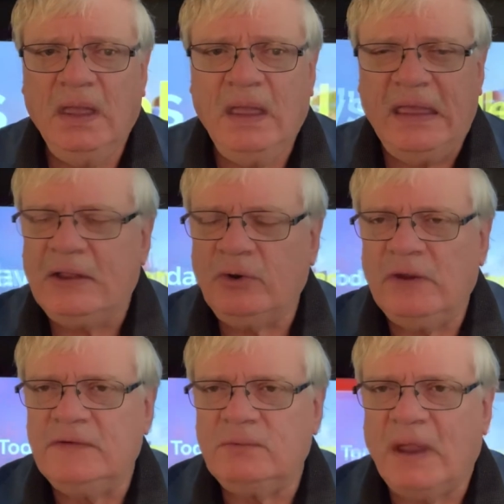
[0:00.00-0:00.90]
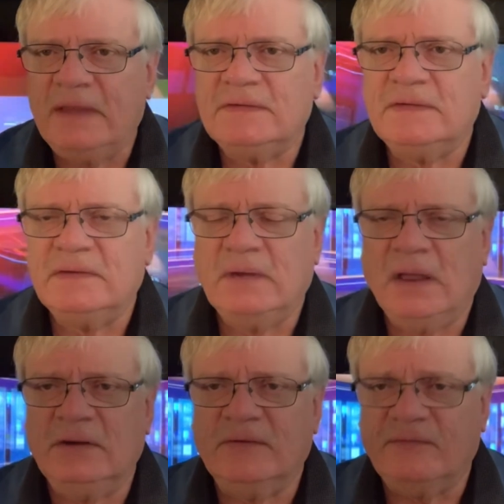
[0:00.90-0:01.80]
increase rates
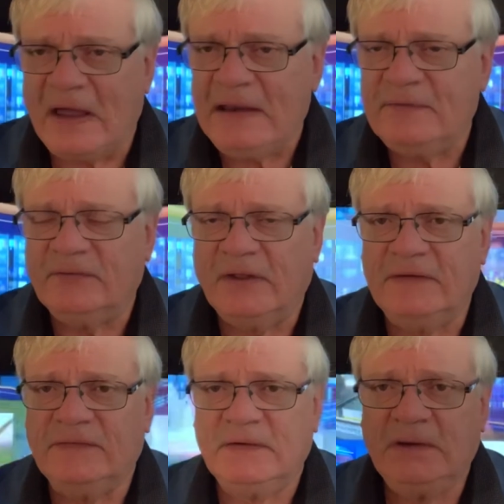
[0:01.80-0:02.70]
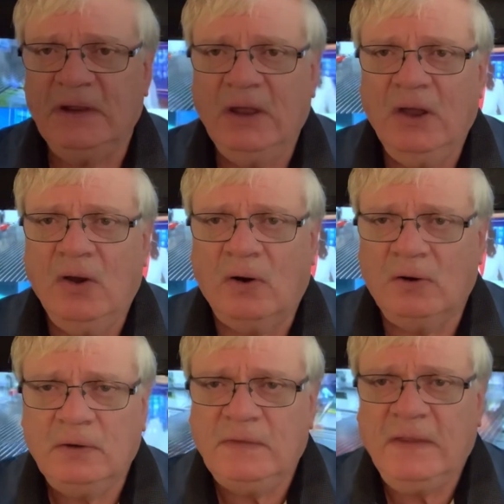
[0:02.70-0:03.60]
to fight inflation or
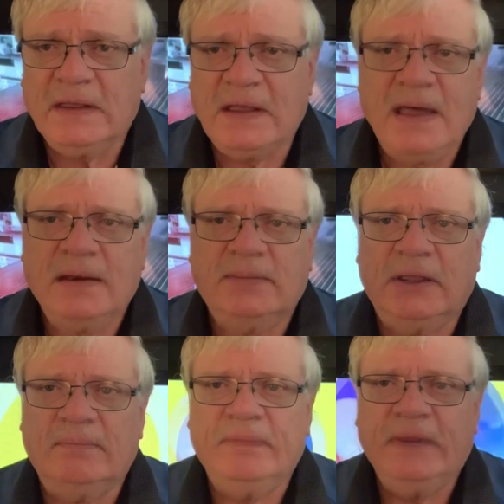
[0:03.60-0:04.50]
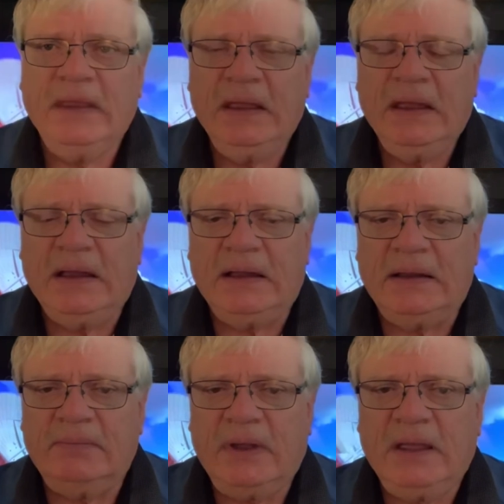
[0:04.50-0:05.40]
hurt the economy?
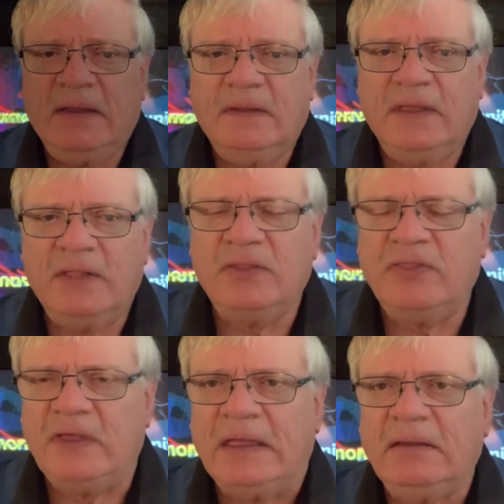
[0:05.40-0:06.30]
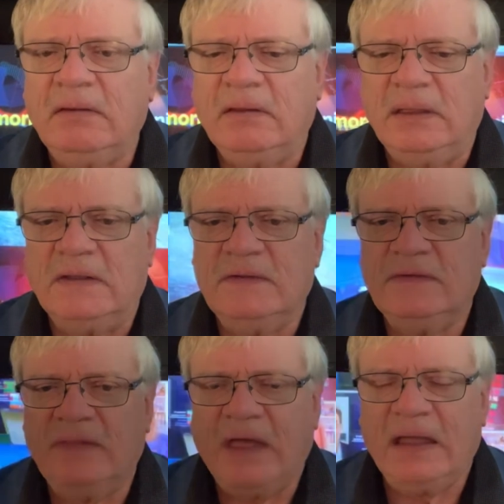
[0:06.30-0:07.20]
The other thing
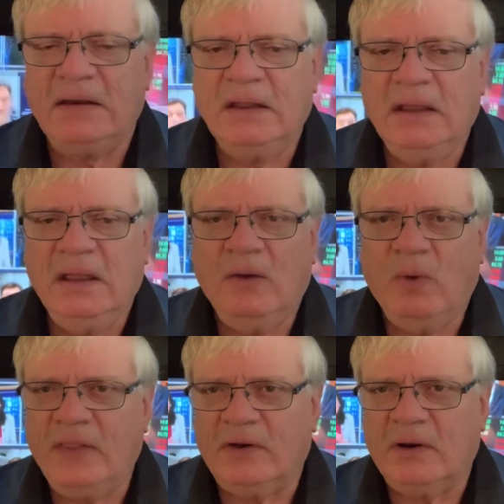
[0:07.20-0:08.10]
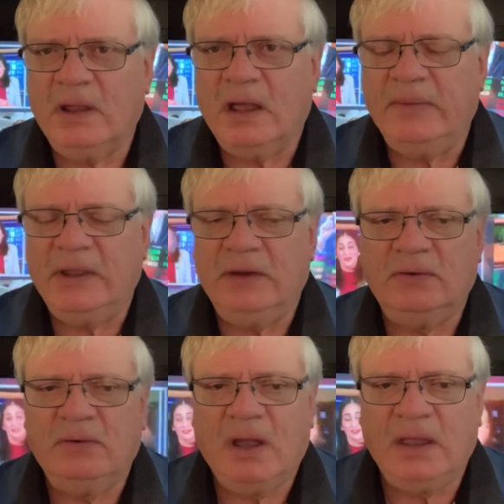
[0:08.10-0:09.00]
is that weather. I
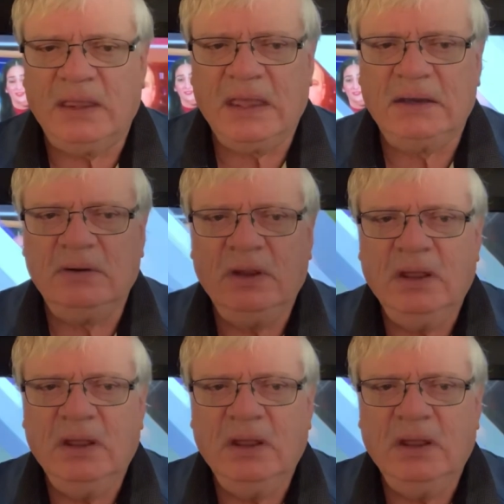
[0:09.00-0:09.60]
mean, again,